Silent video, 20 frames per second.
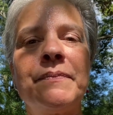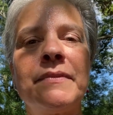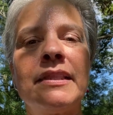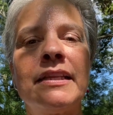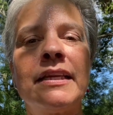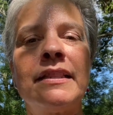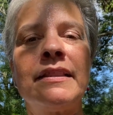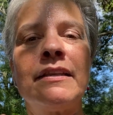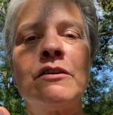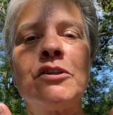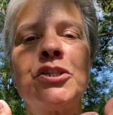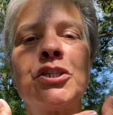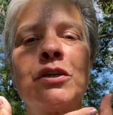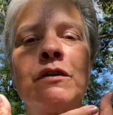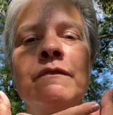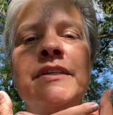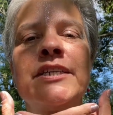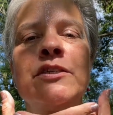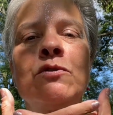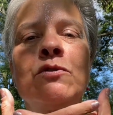Then there's your
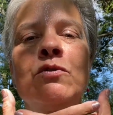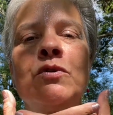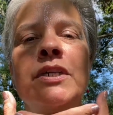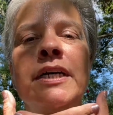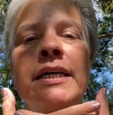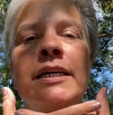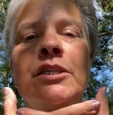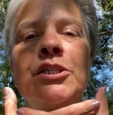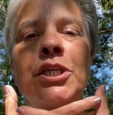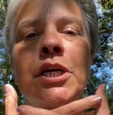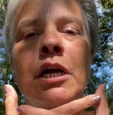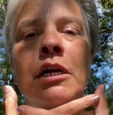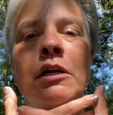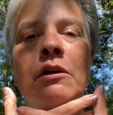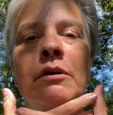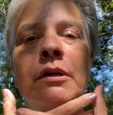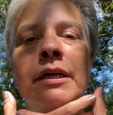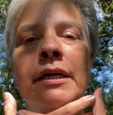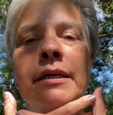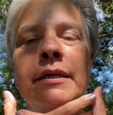Visuddha
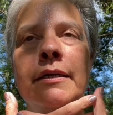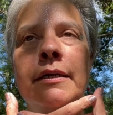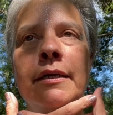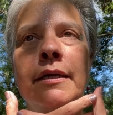chakra.